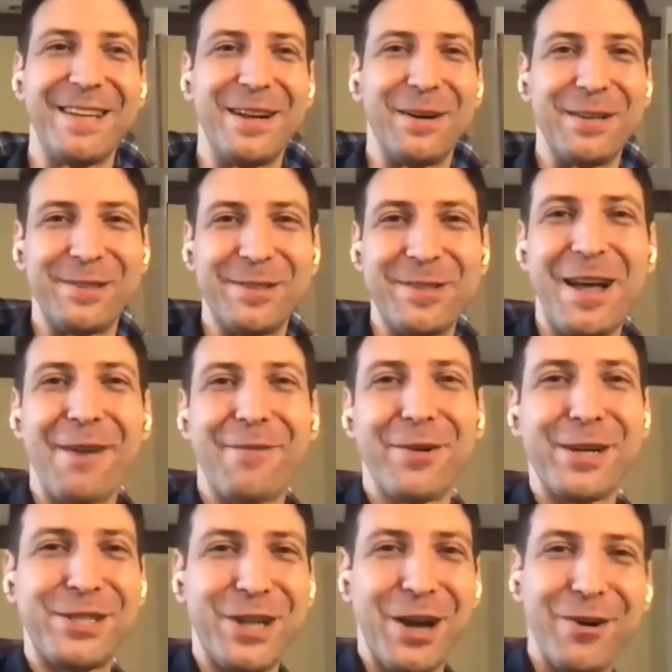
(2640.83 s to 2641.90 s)
He's not
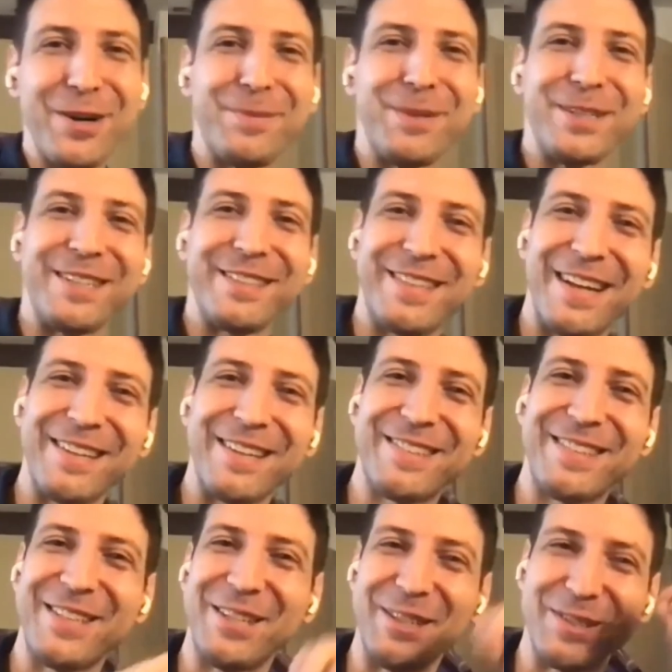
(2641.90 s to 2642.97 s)
very charitable to
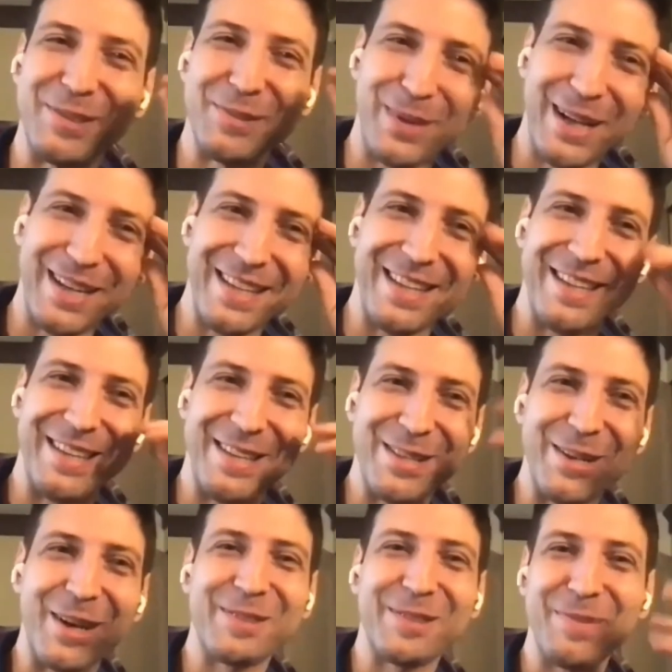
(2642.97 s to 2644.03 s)
statisticians, but he
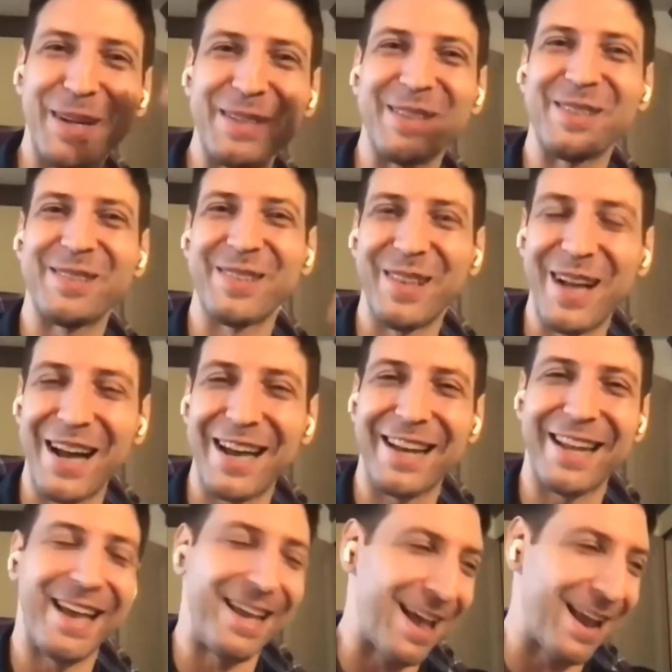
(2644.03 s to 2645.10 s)
talks about this a
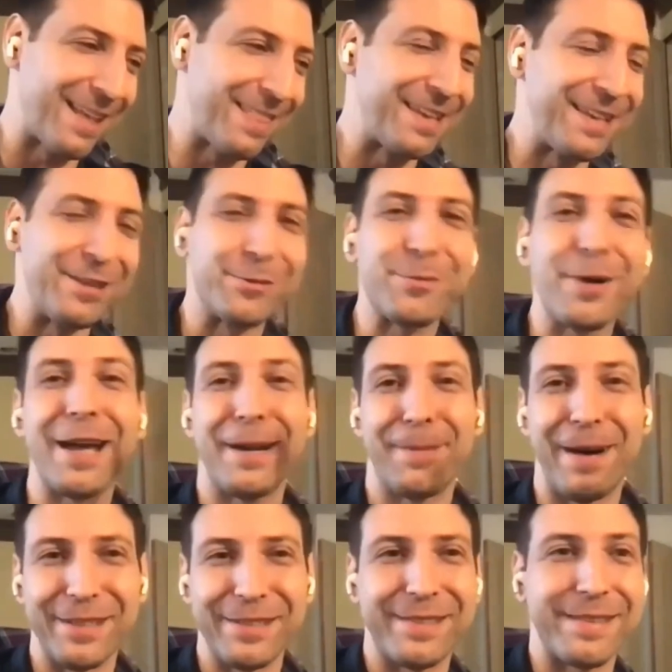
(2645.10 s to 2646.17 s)
lot. And I think he's right
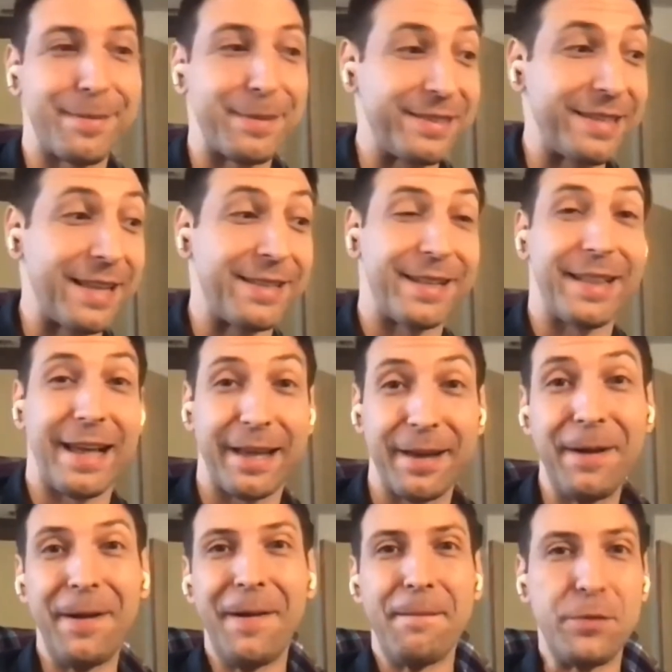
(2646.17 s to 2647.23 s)
about this to some extent, that like
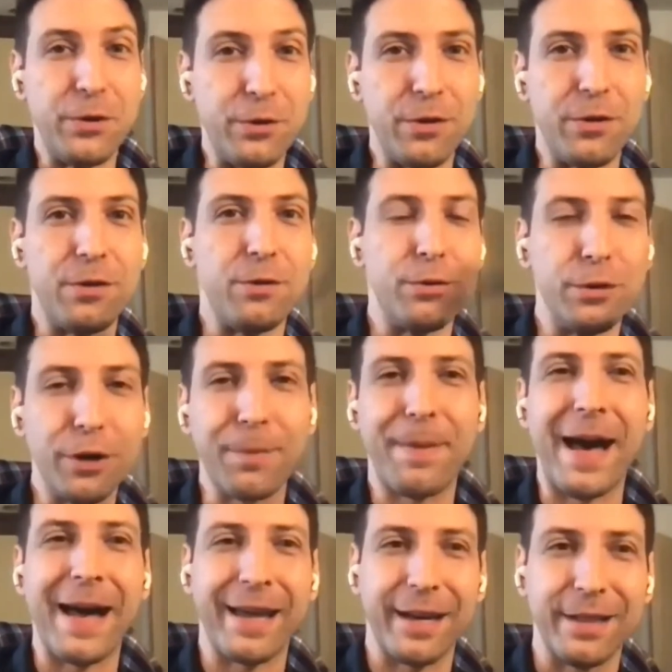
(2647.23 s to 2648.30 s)
you look
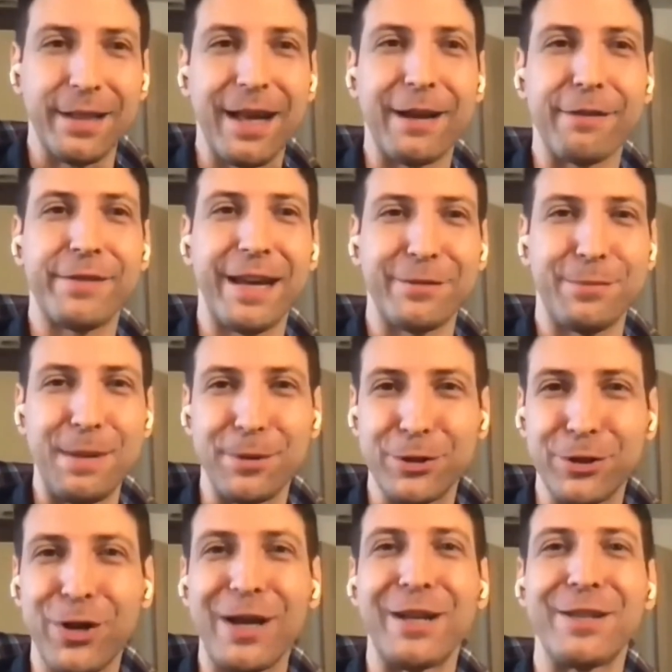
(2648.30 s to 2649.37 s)
back at a lot of texts, people
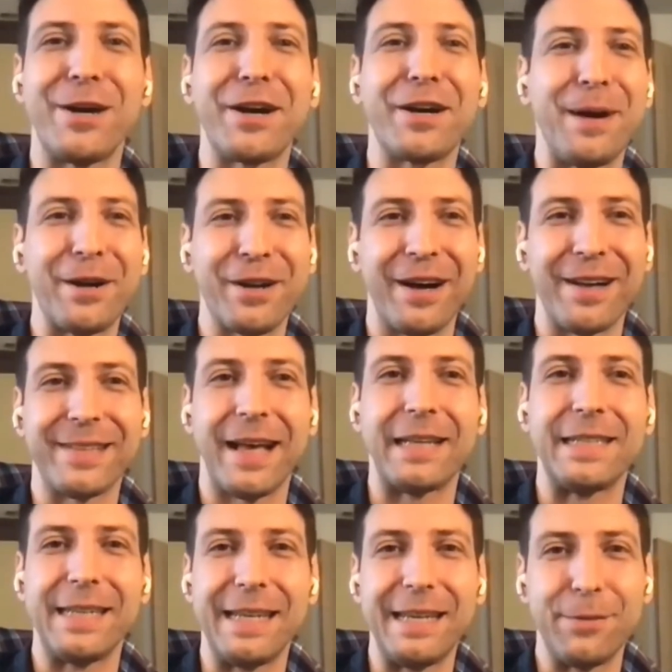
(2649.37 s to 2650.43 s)
trying to talk about
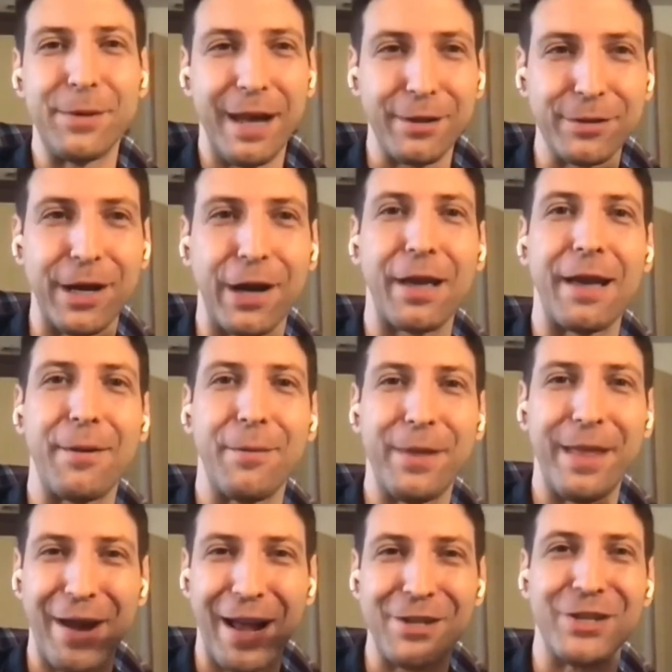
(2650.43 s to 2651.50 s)
causality without
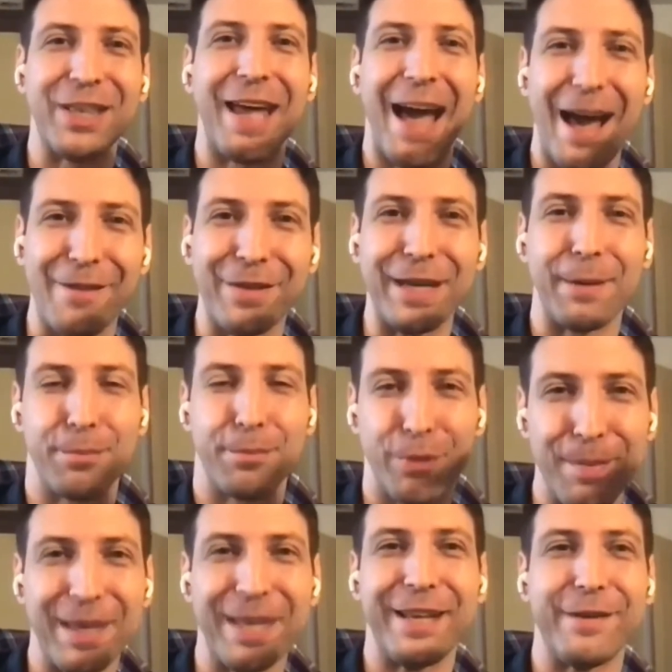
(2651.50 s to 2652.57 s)
actually having a
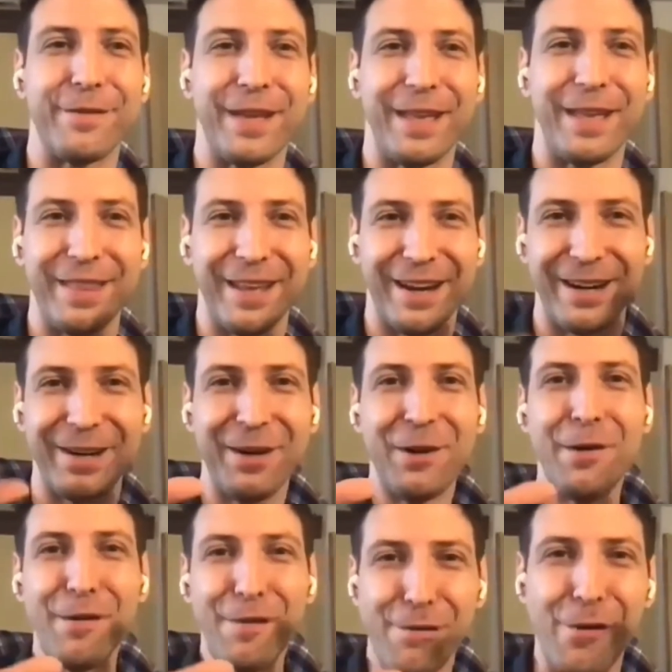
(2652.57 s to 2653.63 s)
primitive in their
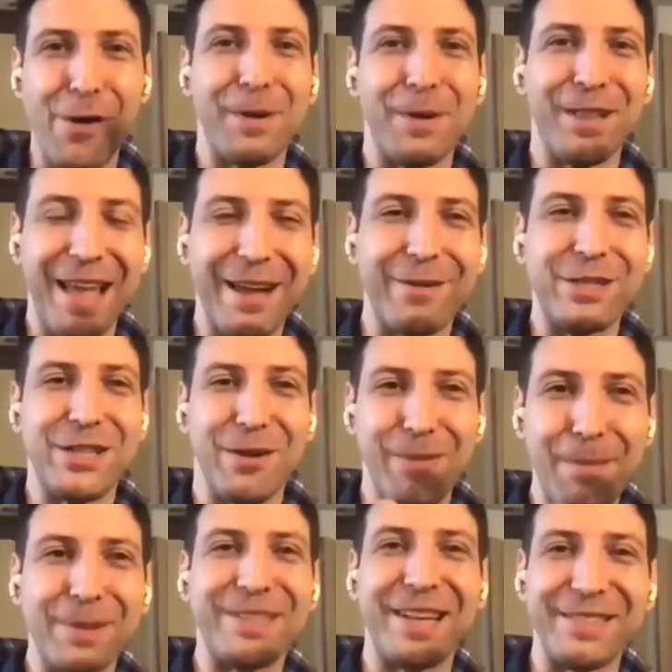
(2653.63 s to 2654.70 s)
formal language that
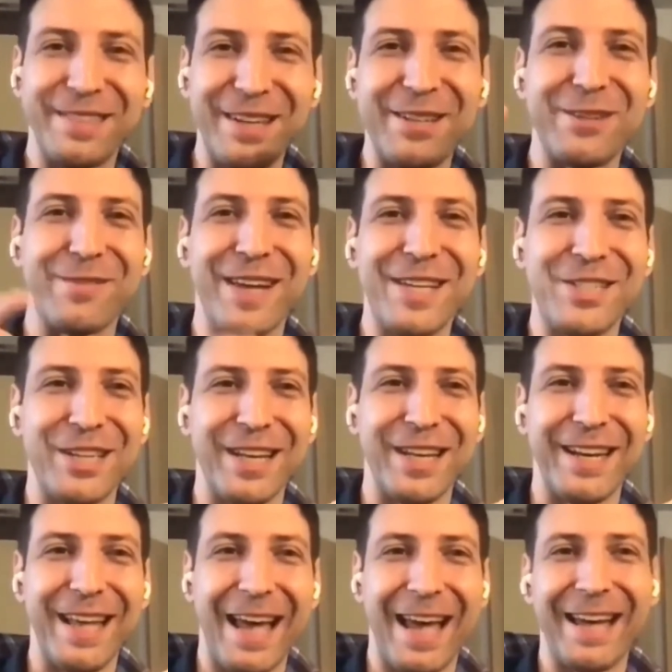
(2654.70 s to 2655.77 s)
represents an
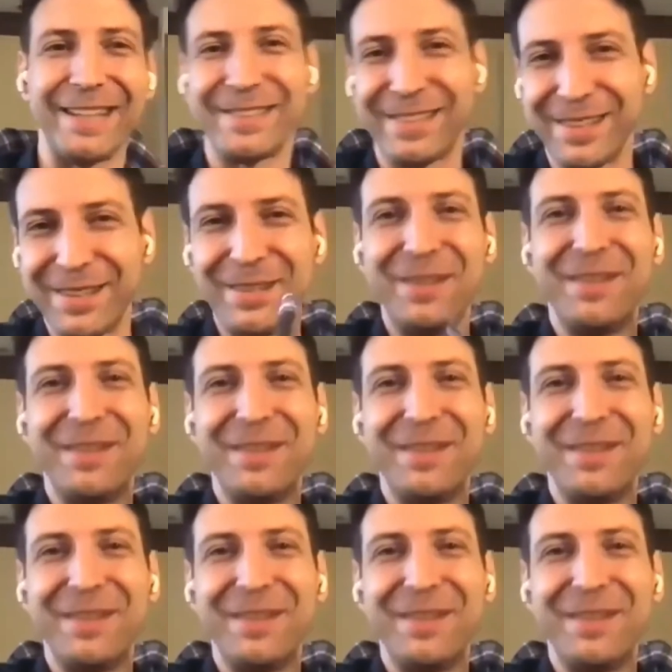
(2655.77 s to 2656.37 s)
intervention. And